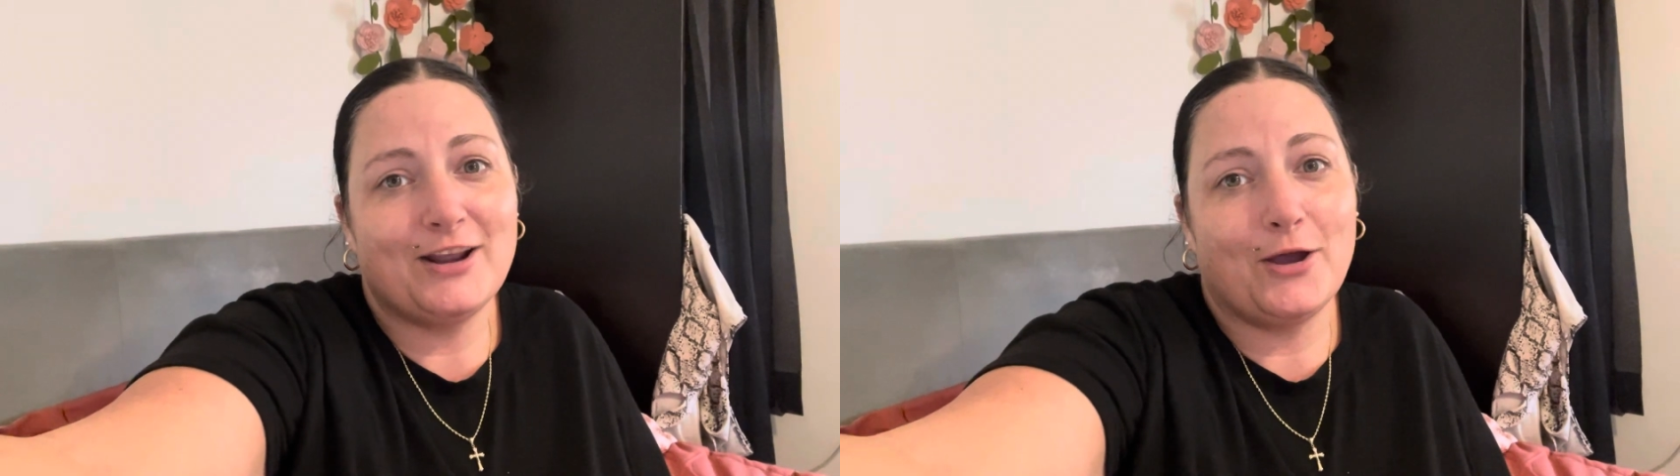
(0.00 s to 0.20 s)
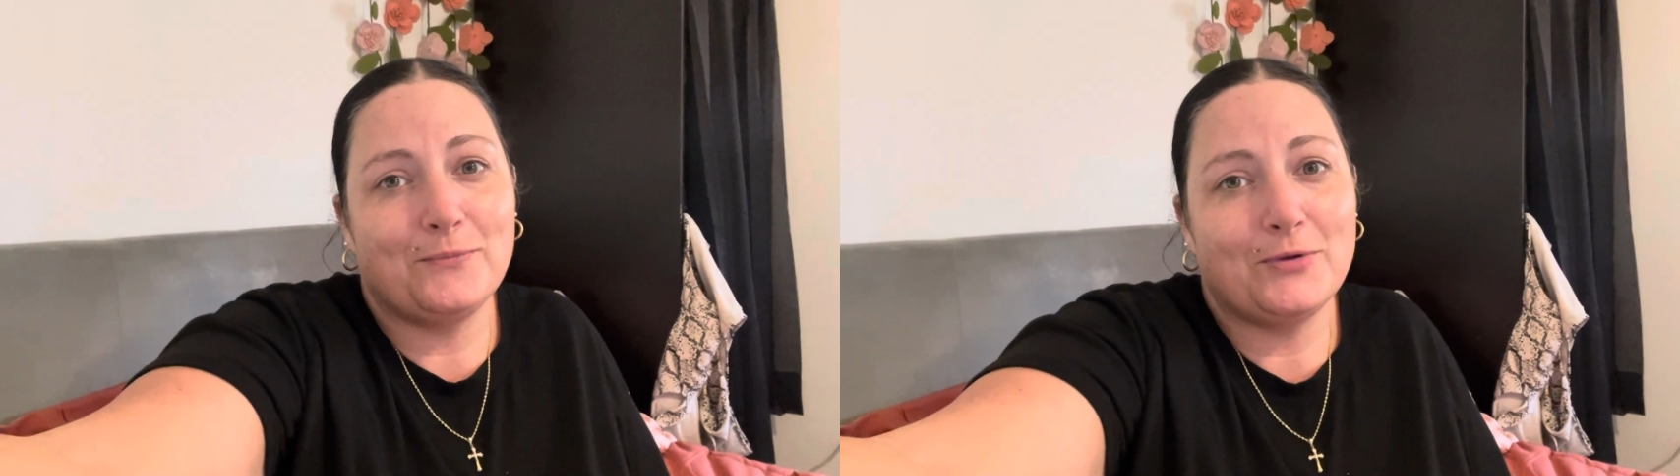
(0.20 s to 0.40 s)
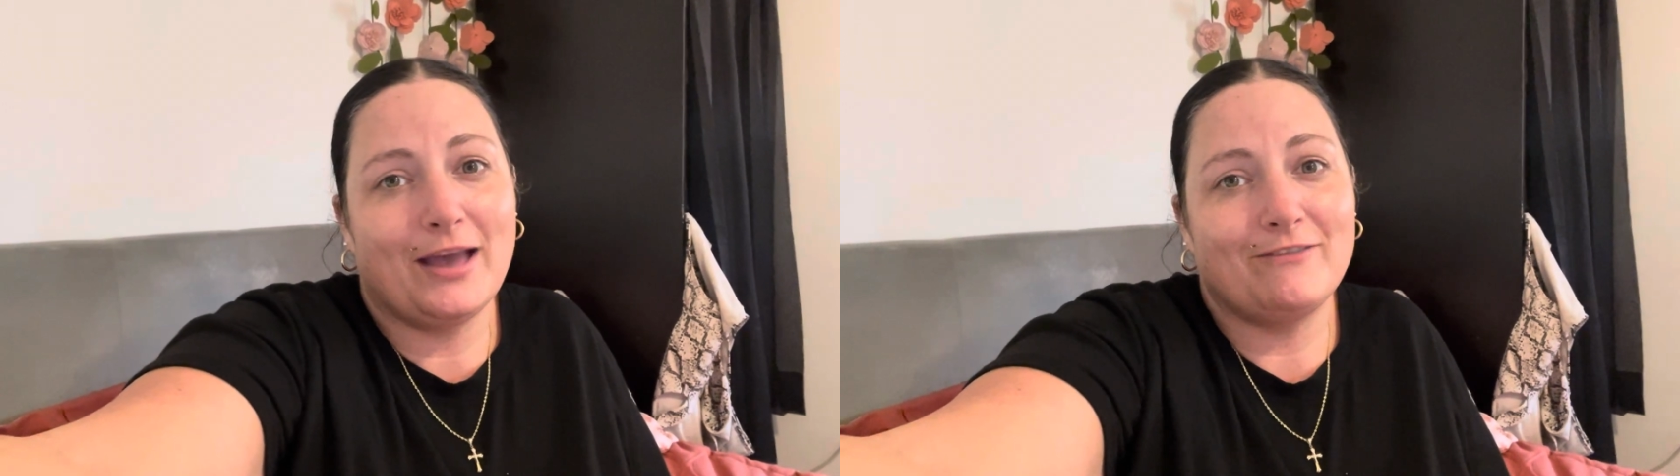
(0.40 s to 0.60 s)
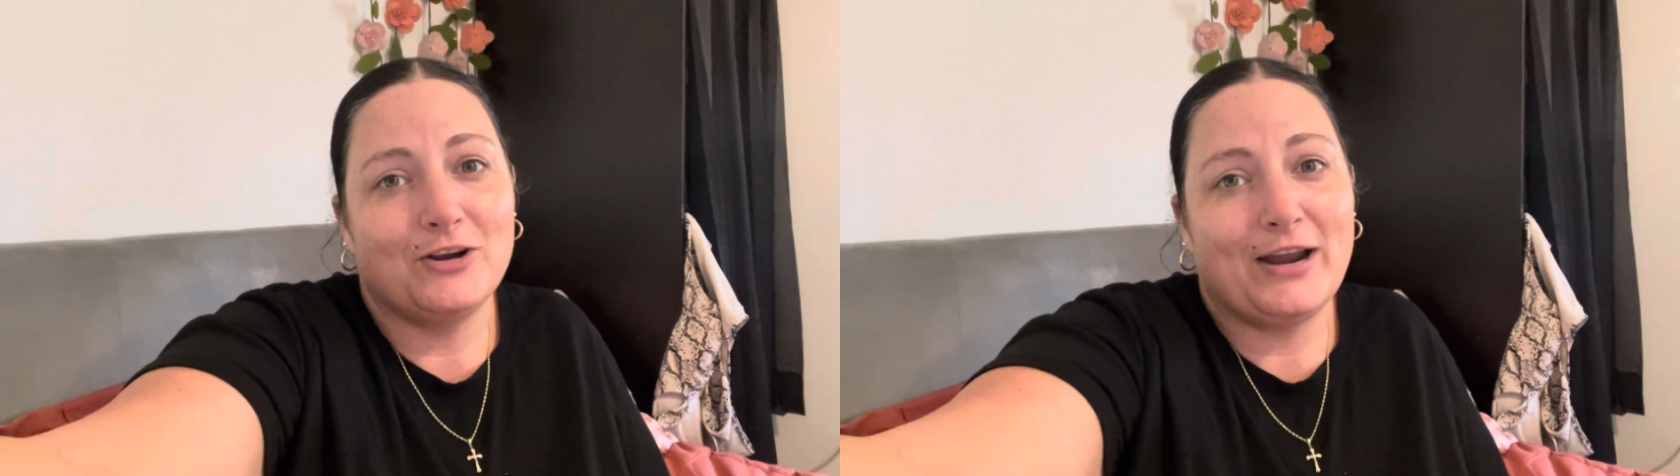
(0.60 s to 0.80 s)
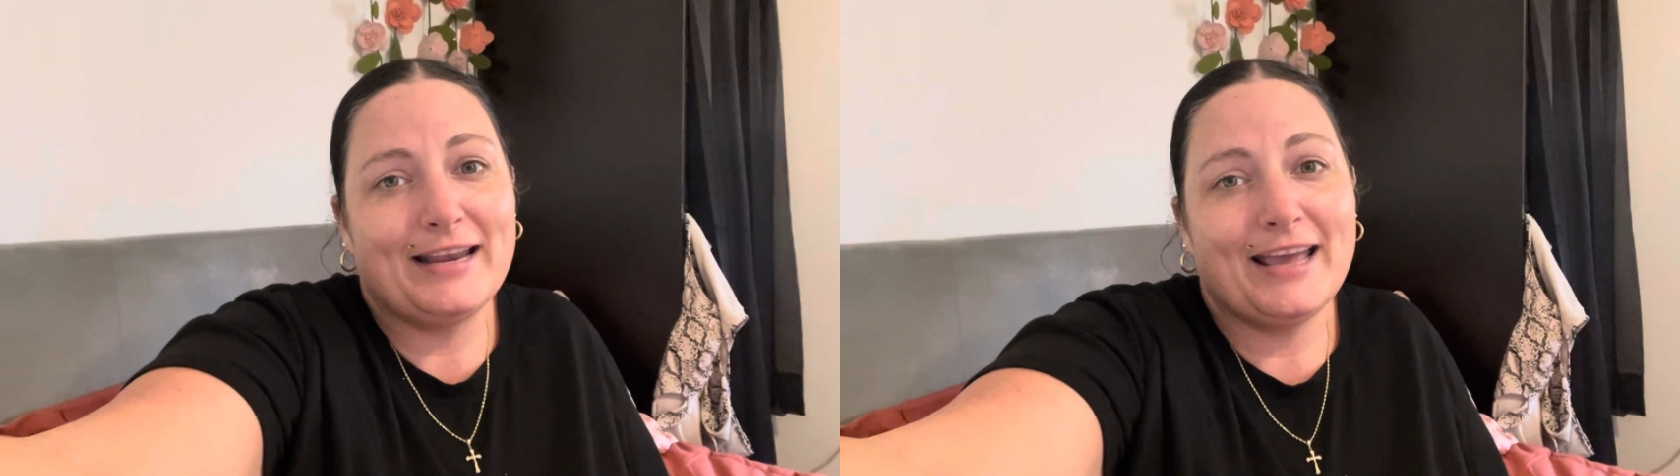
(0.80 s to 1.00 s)
I hope you have
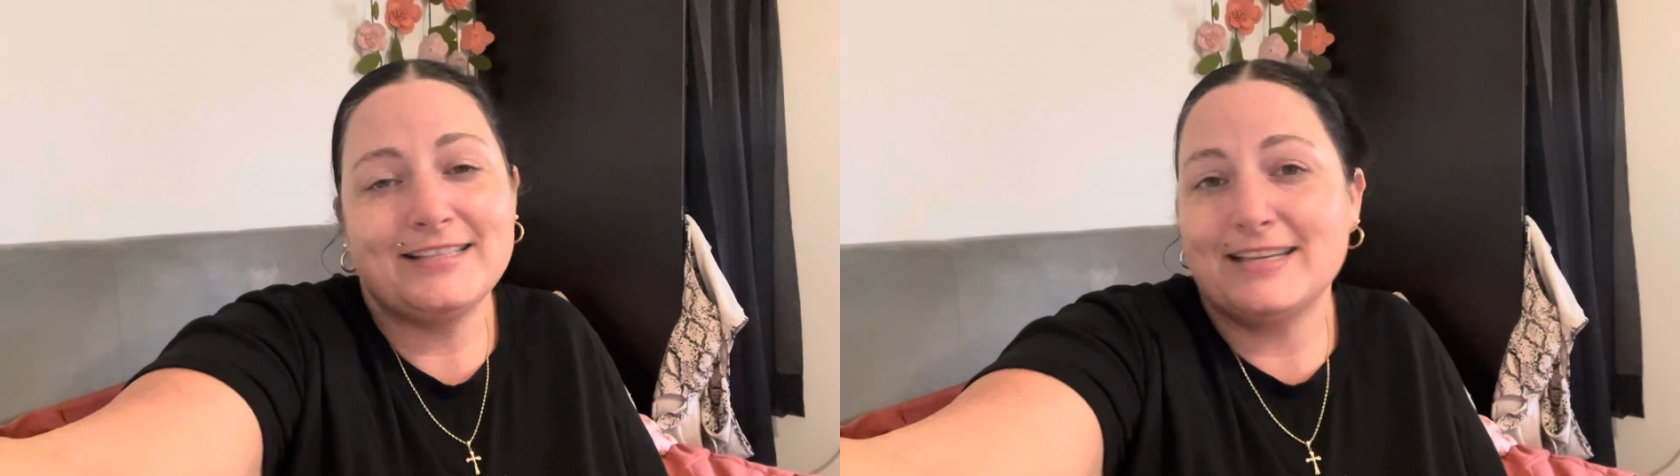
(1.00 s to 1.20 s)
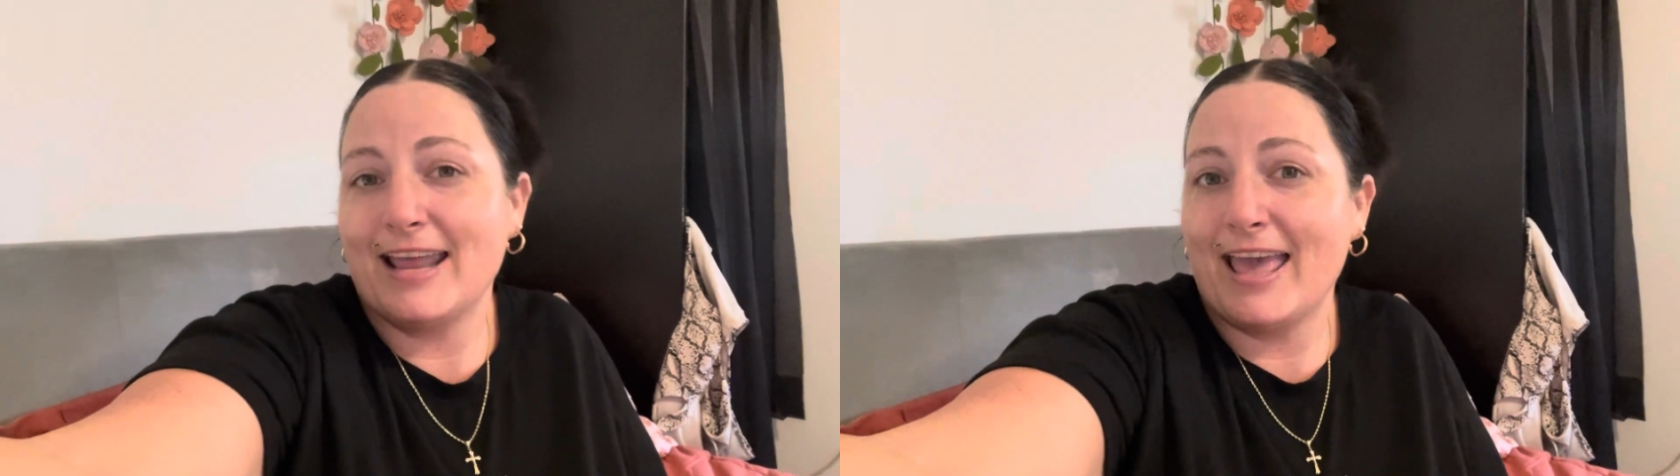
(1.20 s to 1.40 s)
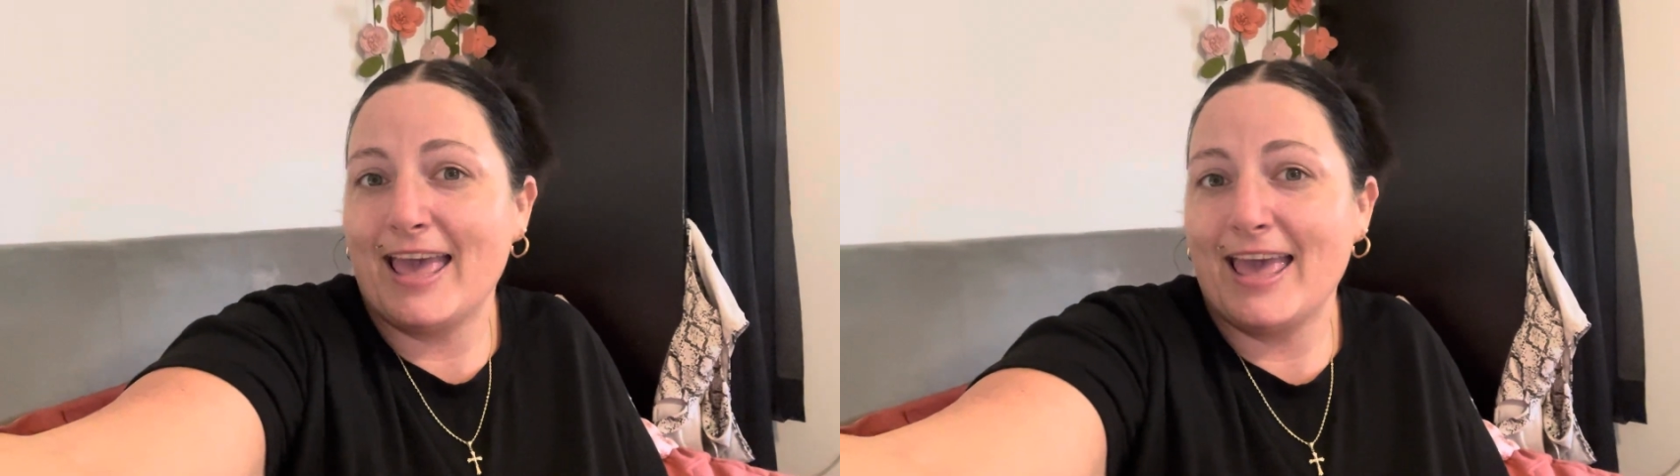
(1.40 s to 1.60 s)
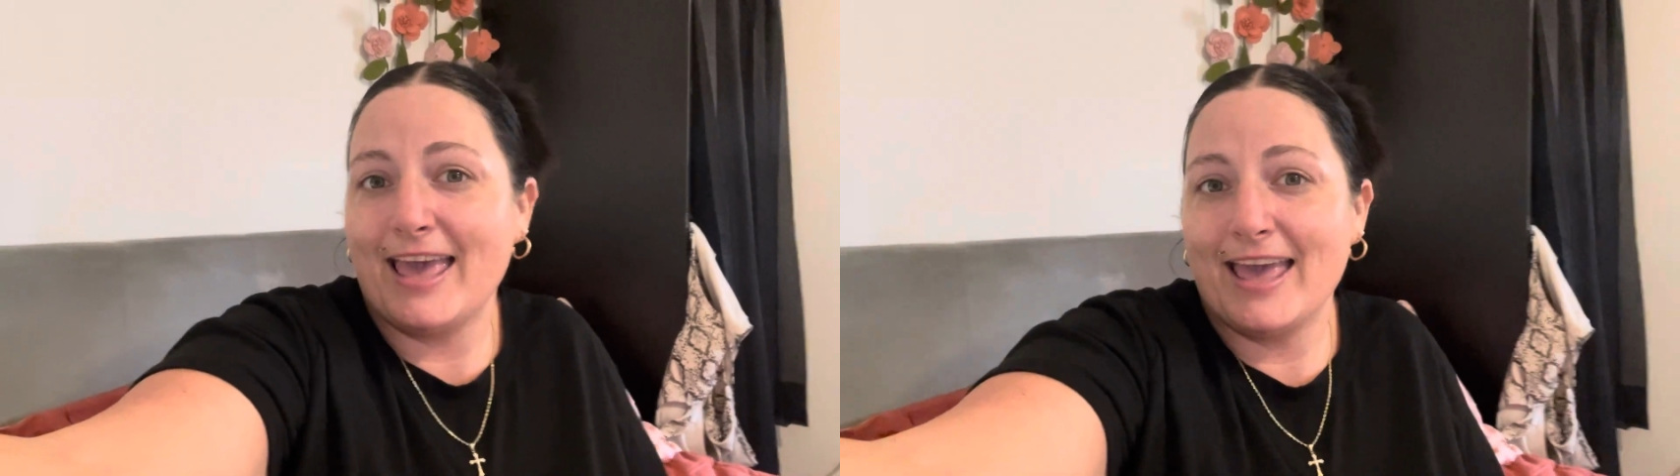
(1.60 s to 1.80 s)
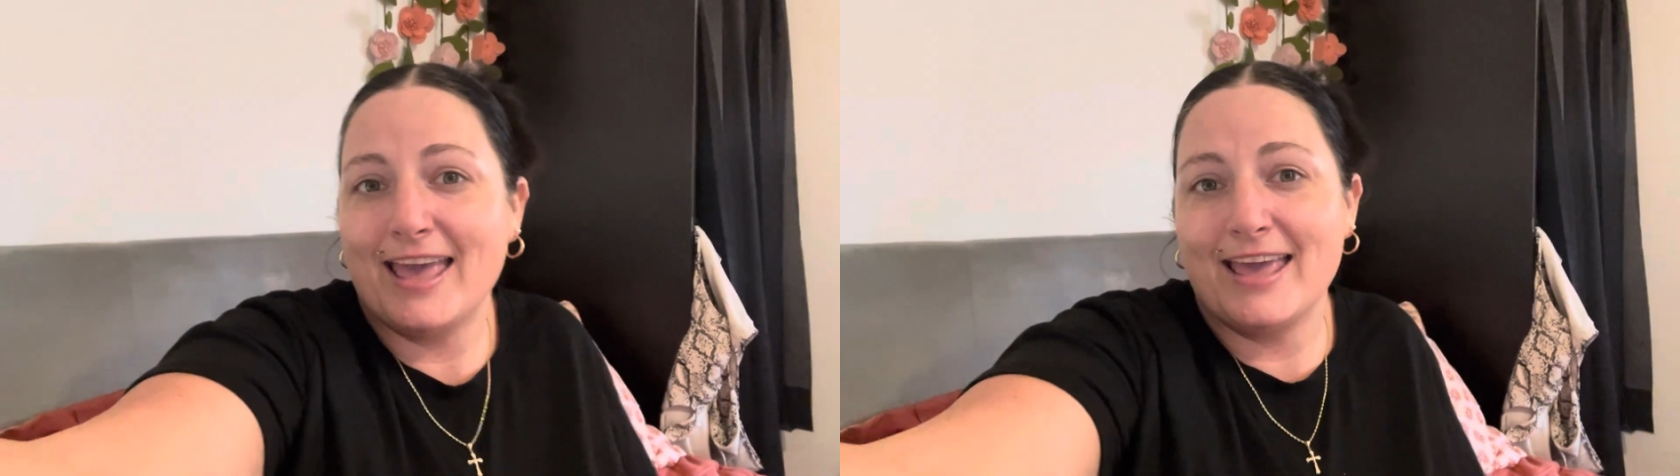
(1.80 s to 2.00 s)
a great day
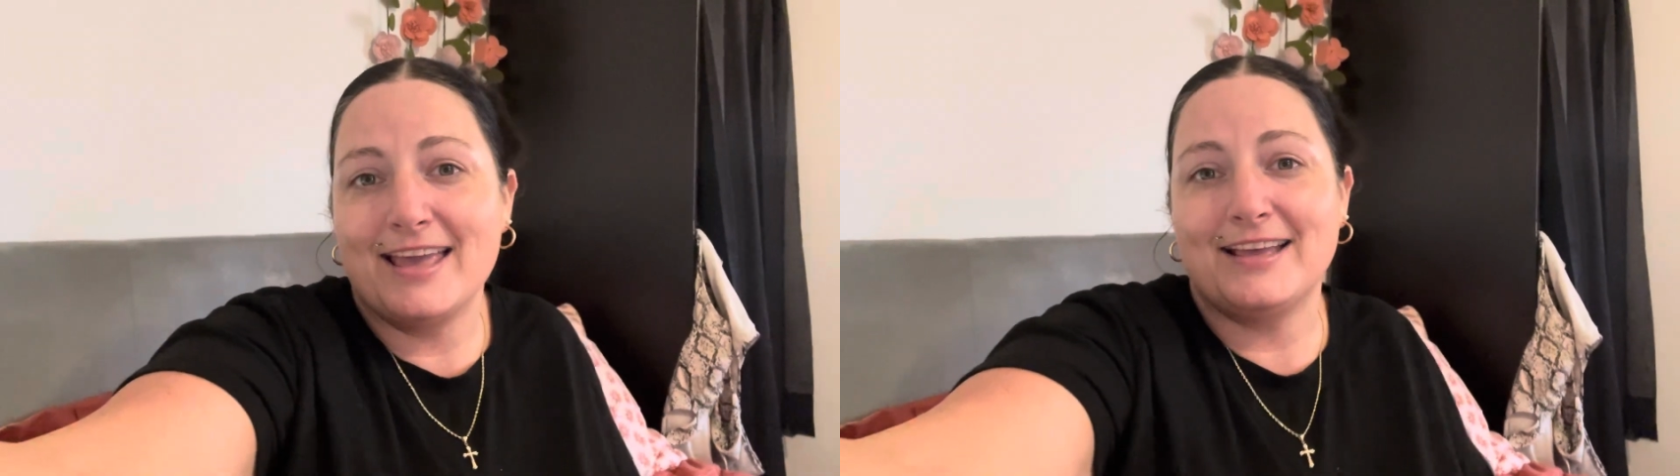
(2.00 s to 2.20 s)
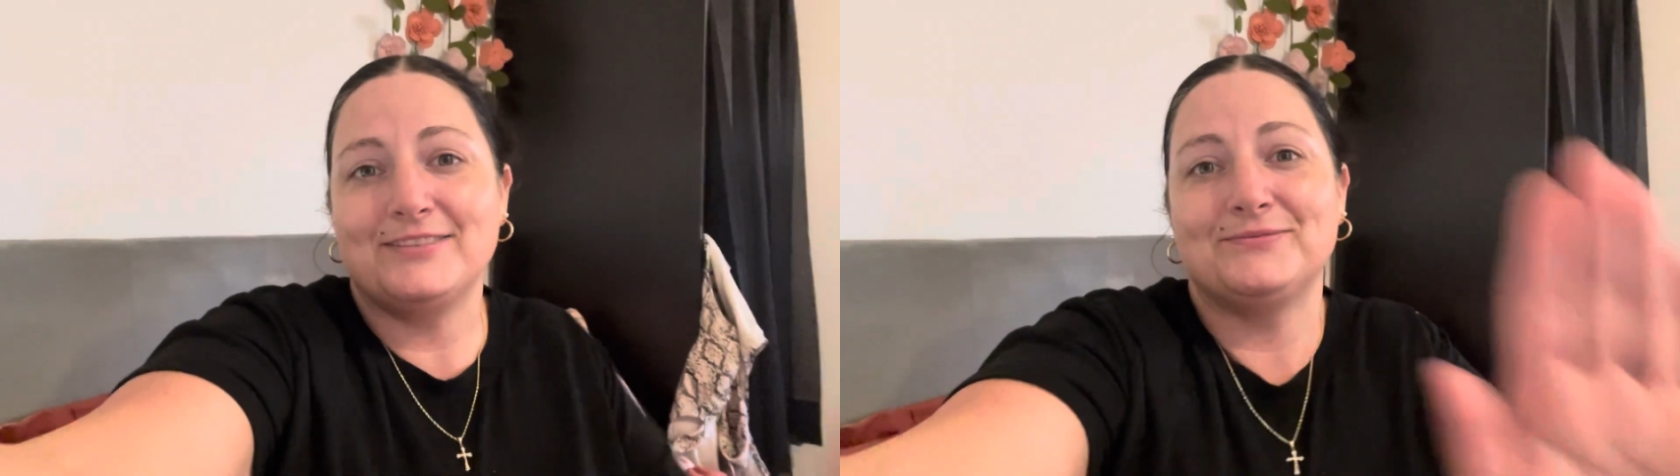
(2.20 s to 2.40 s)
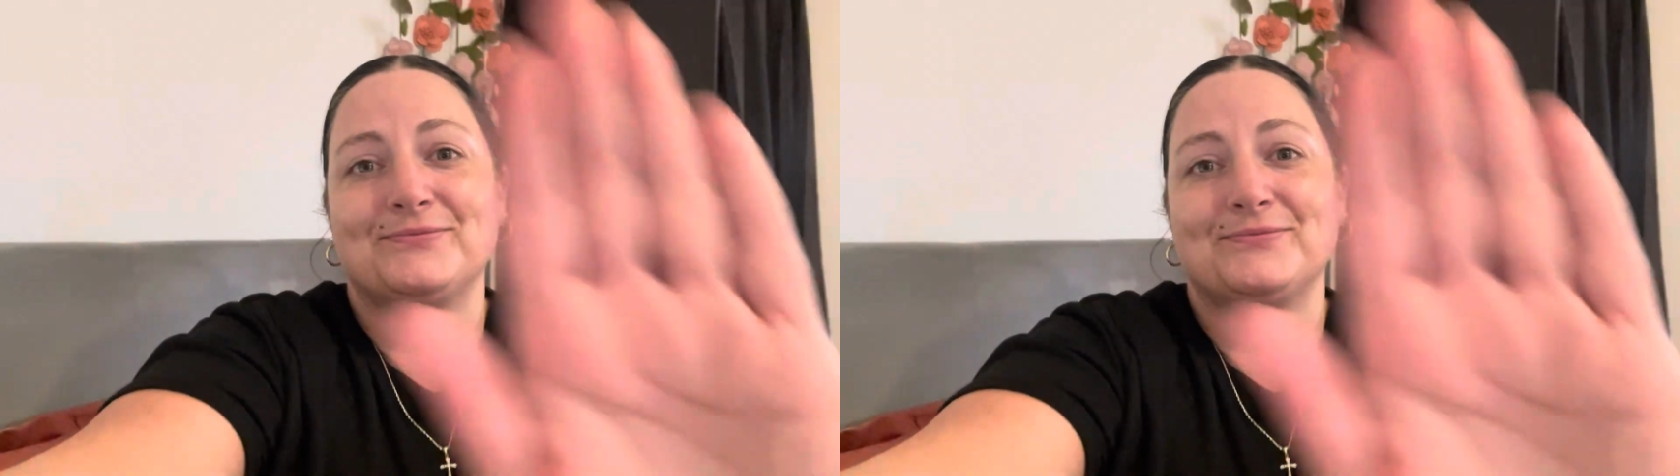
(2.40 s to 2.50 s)
today.